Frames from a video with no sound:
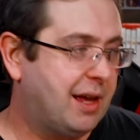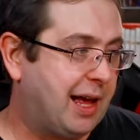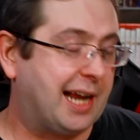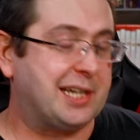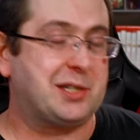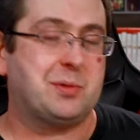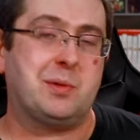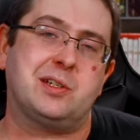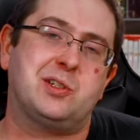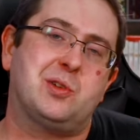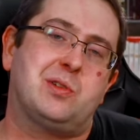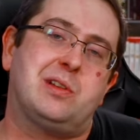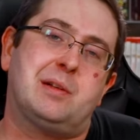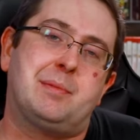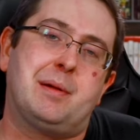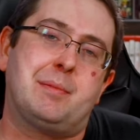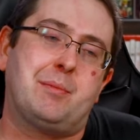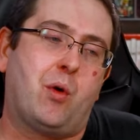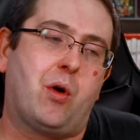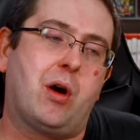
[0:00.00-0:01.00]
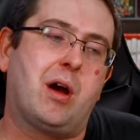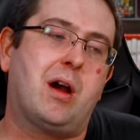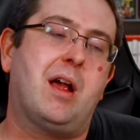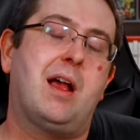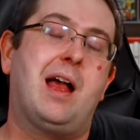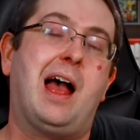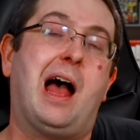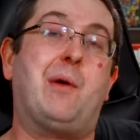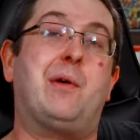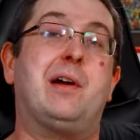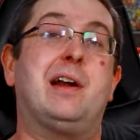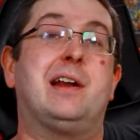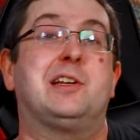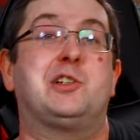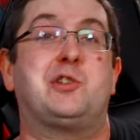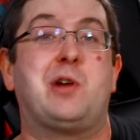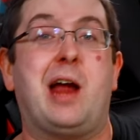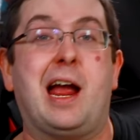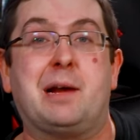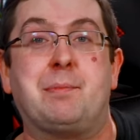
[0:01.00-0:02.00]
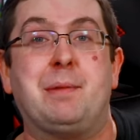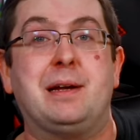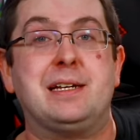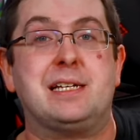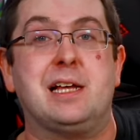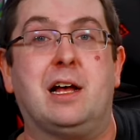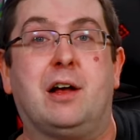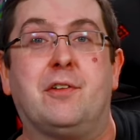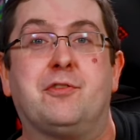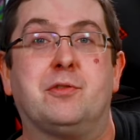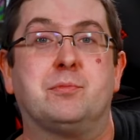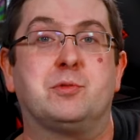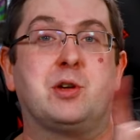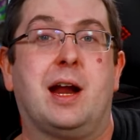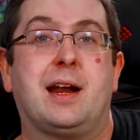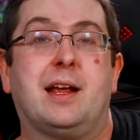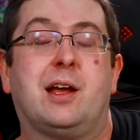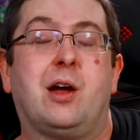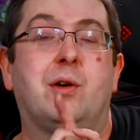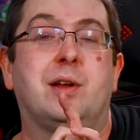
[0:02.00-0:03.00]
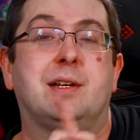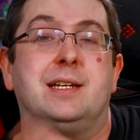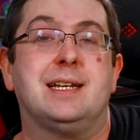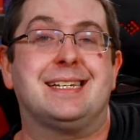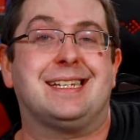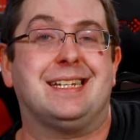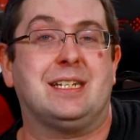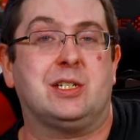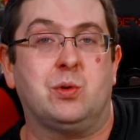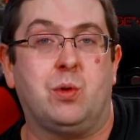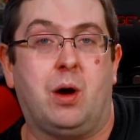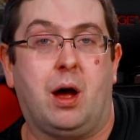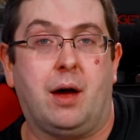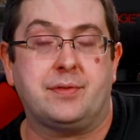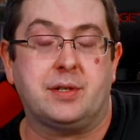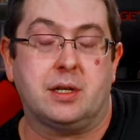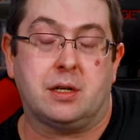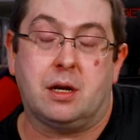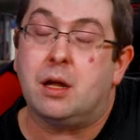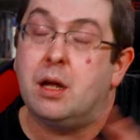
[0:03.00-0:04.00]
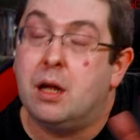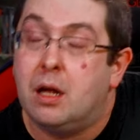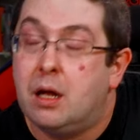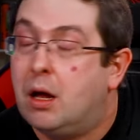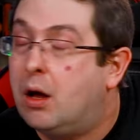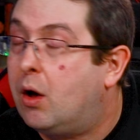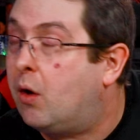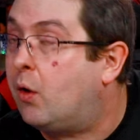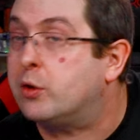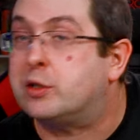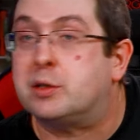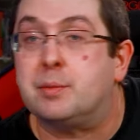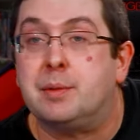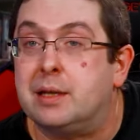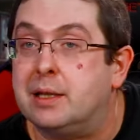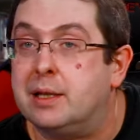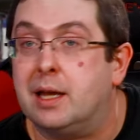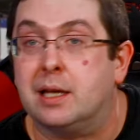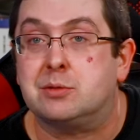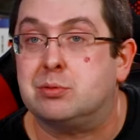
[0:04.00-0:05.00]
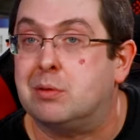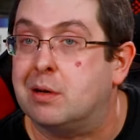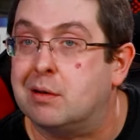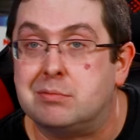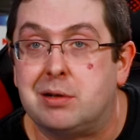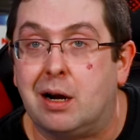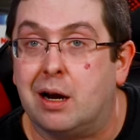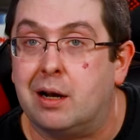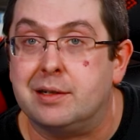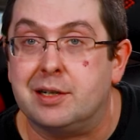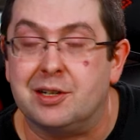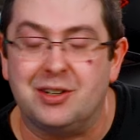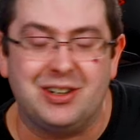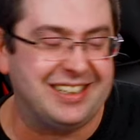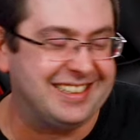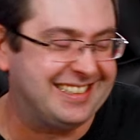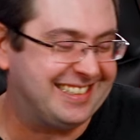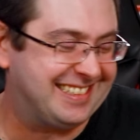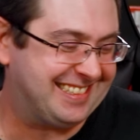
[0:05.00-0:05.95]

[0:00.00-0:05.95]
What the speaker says: I just want to do a little bit more. I want to distract myself from trying to go to Disney too often. Ultimately, that's what I'm trying to do.